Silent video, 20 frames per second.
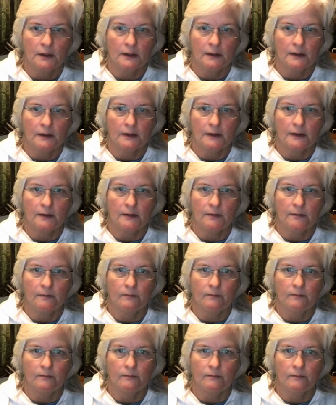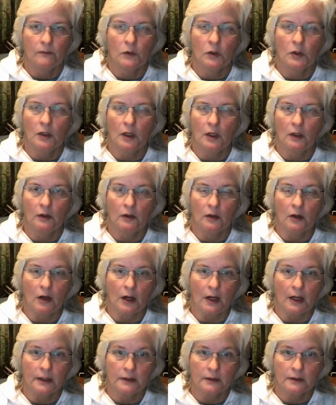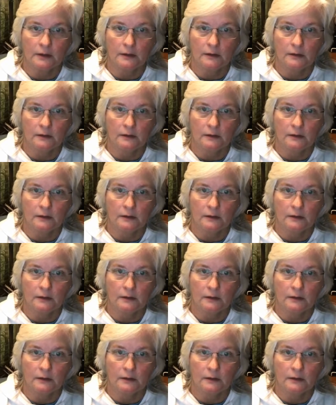a lot,